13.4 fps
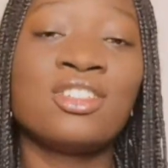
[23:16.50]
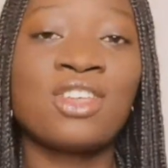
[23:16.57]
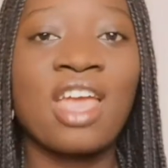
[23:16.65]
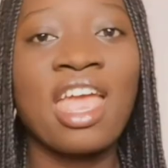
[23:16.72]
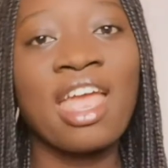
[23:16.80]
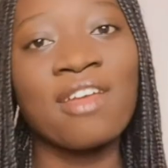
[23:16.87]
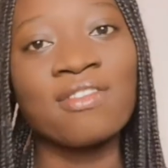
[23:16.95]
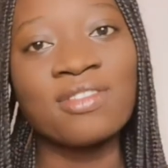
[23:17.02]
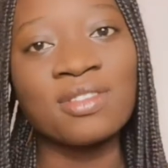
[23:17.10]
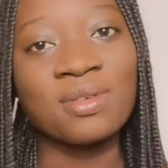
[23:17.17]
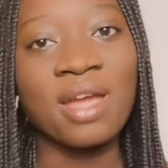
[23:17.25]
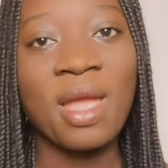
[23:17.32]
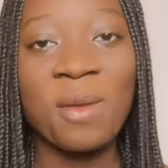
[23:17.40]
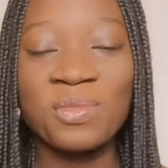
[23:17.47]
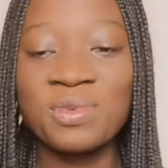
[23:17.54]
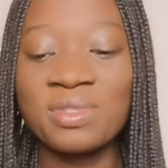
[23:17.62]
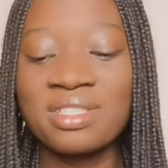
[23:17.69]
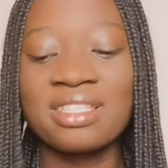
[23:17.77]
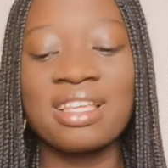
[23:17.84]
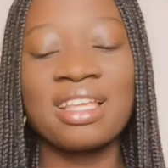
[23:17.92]
Share everywhere and
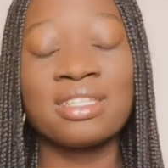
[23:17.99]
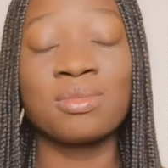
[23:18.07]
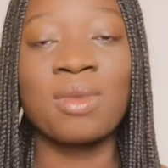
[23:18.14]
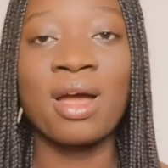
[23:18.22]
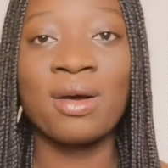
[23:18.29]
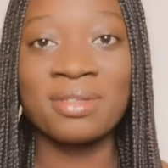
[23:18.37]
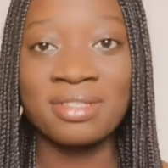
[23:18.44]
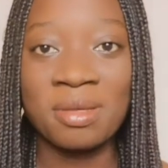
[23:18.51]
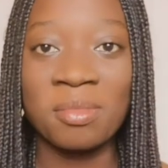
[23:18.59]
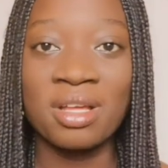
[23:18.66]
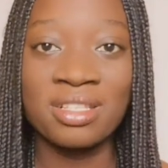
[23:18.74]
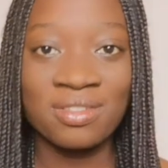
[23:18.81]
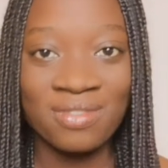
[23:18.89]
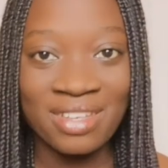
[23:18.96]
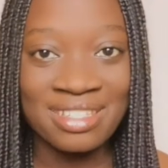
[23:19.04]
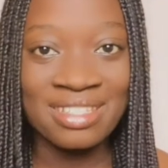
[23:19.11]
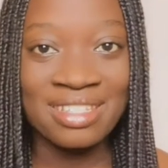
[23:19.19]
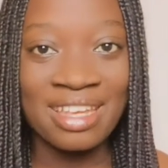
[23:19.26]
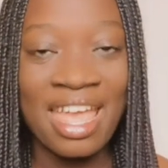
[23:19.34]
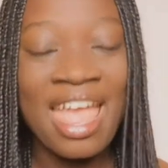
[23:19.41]
put a smile on someone's
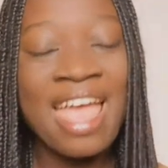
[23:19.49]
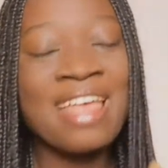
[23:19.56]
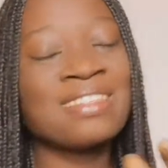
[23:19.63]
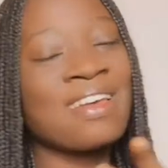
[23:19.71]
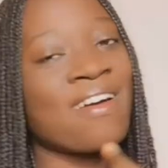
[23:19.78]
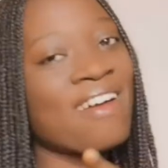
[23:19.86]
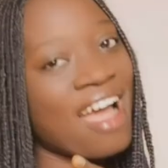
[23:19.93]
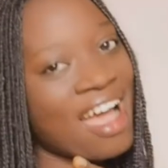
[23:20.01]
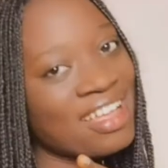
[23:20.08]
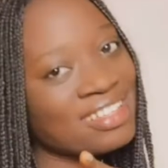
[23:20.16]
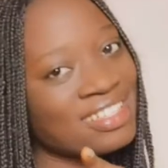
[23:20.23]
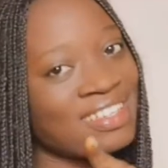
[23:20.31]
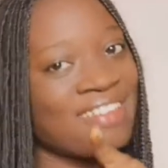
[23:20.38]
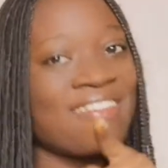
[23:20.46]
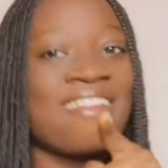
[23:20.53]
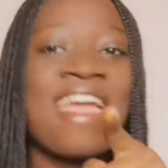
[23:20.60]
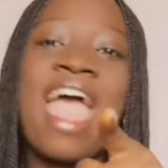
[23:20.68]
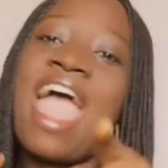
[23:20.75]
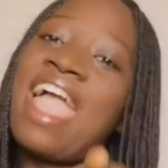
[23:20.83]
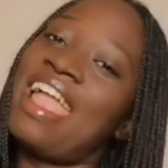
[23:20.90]
face today. So I'll catch you
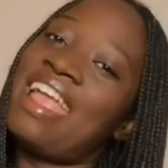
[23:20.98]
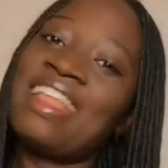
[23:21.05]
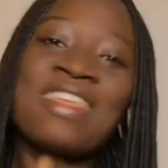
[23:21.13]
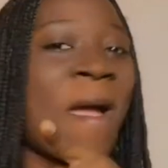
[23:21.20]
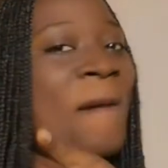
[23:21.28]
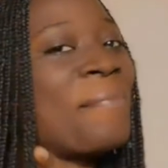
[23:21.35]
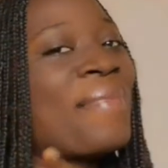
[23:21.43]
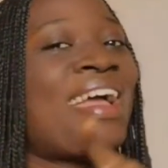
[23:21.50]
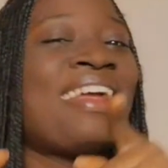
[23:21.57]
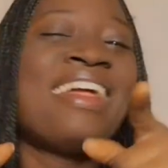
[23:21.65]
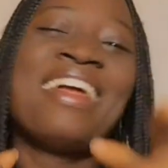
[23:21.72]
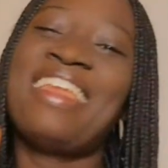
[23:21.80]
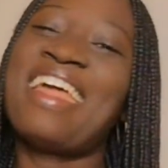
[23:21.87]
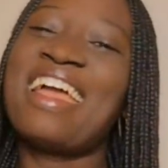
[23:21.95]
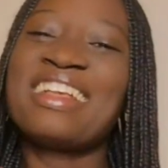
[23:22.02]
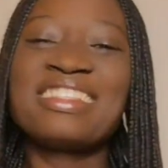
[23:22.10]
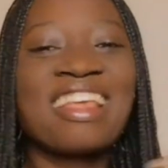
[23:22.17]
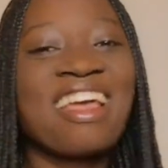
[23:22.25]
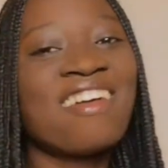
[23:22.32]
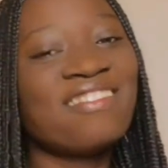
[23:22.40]
in my
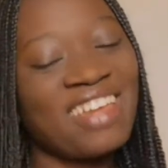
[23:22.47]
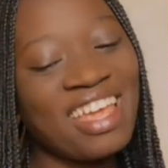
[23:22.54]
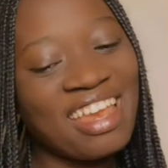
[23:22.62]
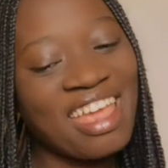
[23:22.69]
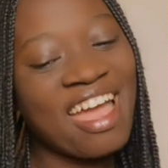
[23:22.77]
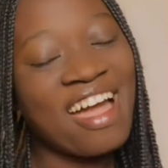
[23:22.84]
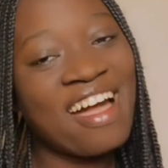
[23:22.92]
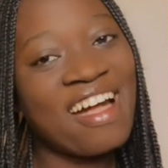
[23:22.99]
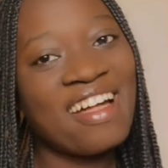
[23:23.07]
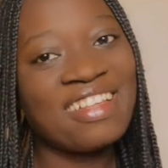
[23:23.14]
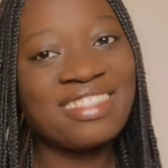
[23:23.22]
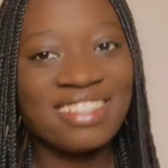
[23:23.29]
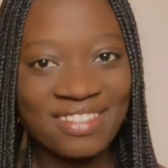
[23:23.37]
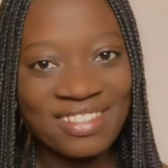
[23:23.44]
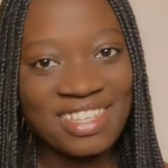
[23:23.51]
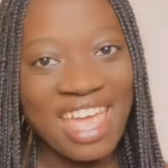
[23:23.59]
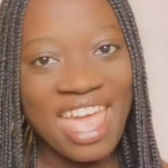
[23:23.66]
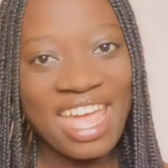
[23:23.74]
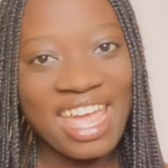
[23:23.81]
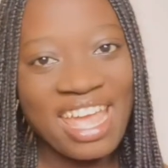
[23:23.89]
next video. Till
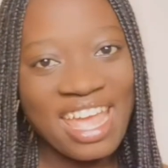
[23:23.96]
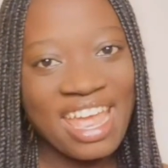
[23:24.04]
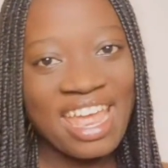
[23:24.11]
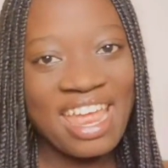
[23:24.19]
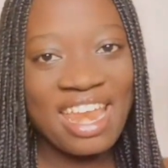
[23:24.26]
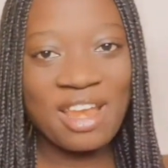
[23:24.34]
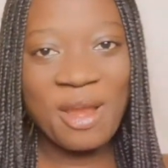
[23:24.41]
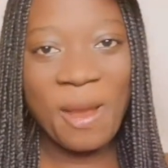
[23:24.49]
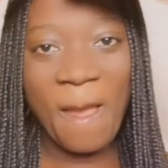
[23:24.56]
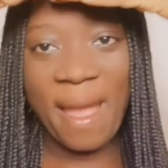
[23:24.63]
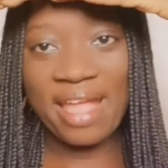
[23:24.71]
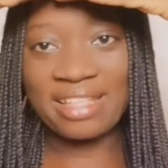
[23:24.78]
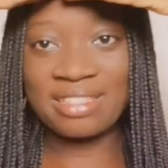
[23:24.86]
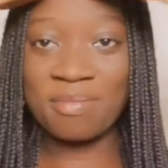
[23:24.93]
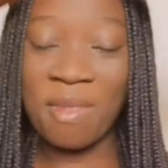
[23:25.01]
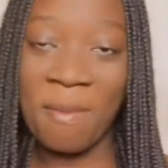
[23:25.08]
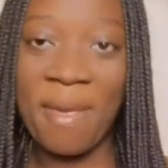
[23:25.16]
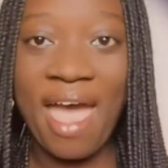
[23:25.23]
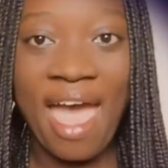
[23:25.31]
then, it's bye